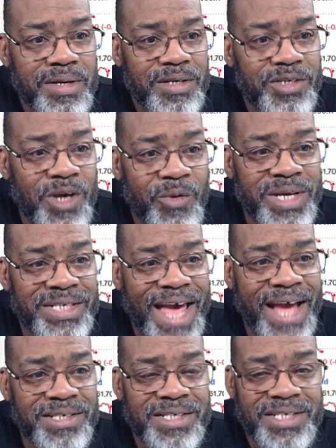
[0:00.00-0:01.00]
Joey's
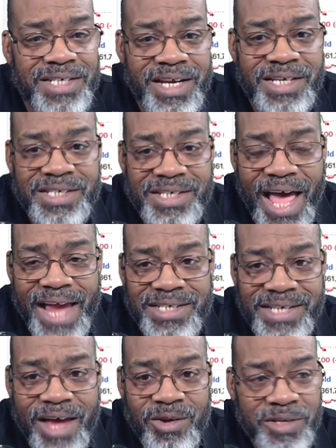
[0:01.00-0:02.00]
actually sitting side
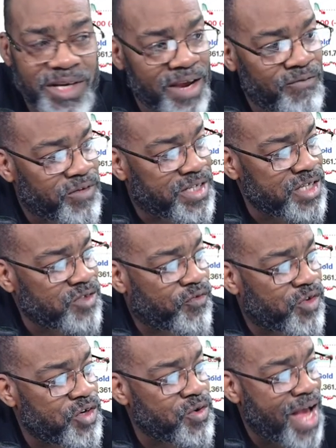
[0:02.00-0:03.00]
saddle today. Just
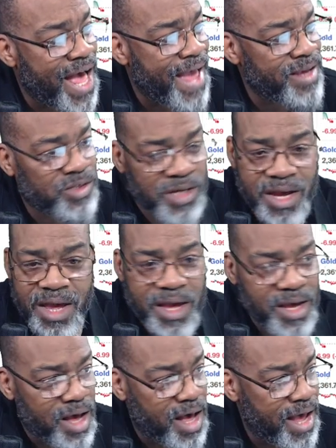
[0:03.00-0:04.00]
for you guys,
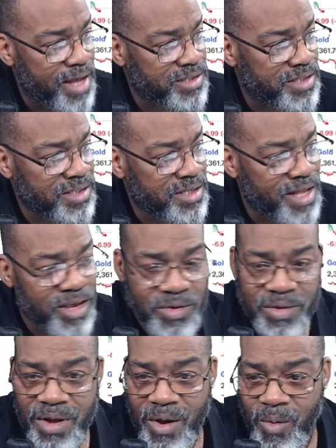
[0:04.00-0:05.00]
uh, just to let
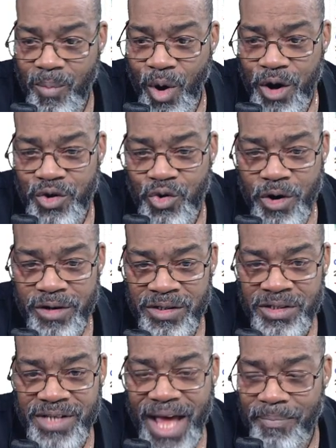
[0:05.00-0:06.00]
you know, Mark Norton
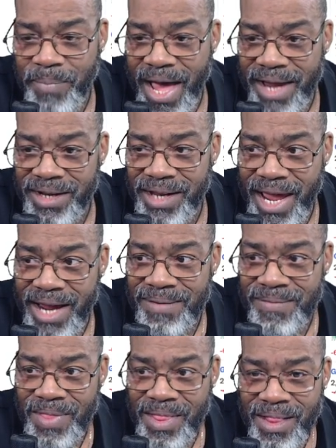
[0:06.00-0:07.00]
stopped by today.
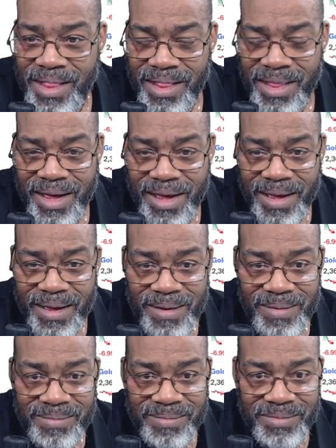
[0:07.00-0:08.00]

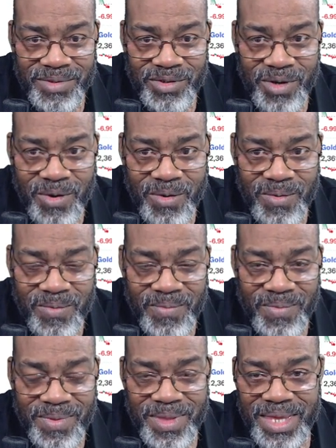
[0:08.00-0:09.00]
Um, so
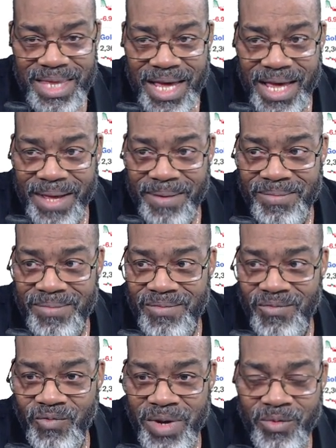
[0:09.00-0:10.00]
um,
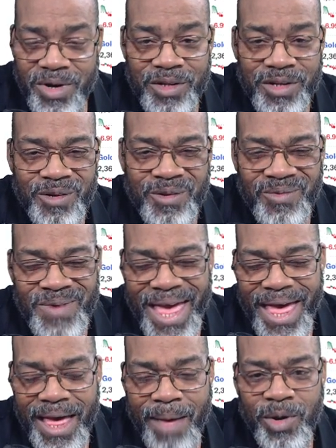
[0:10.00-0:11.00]
we were a little,
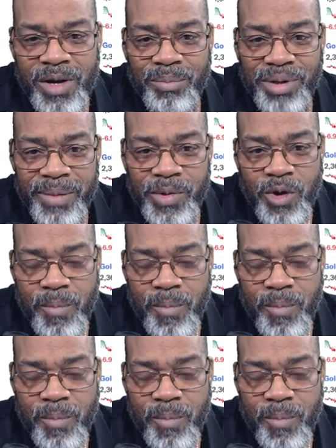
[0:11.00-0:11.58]
eh, I'm going to blame it on